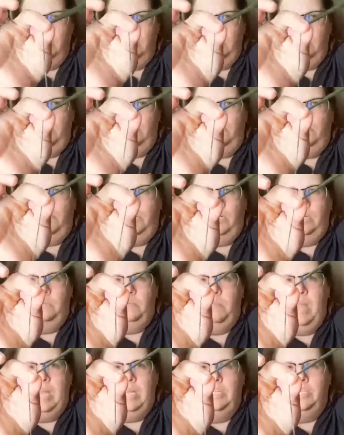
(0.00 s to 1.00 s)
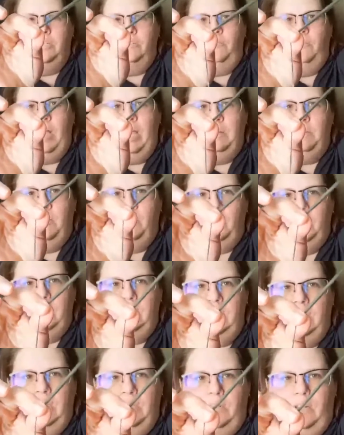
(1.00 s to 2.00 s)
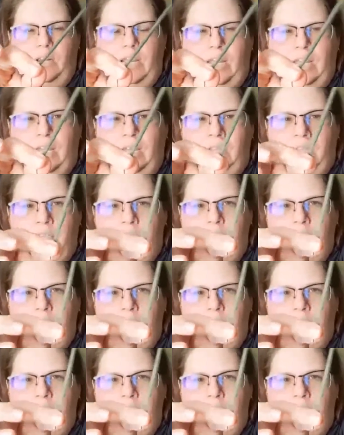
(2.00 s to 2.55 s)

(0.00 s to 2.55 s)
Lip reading: We're going to manage our fiber with the other hand,